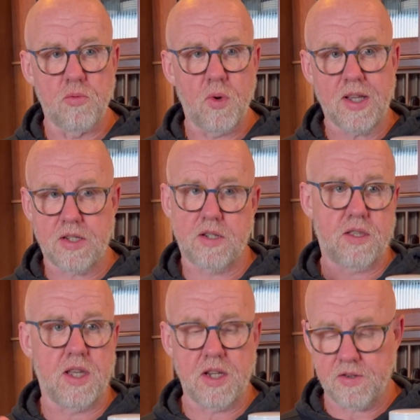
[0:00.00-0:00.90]
whisk
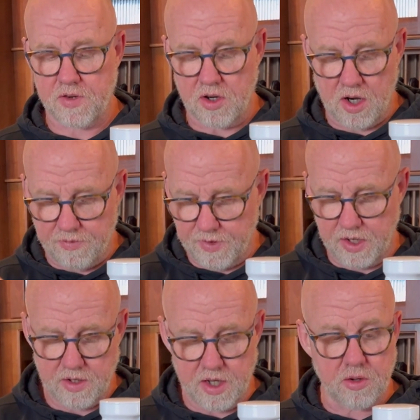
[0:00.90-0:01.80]
things for coffee.
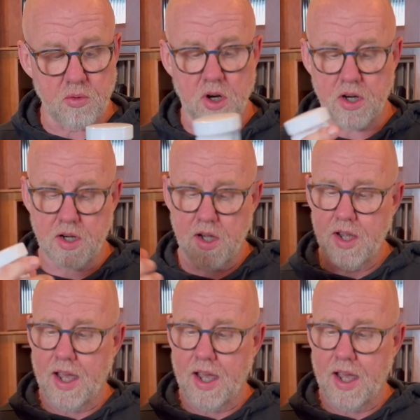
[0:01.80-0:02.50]
It'll work.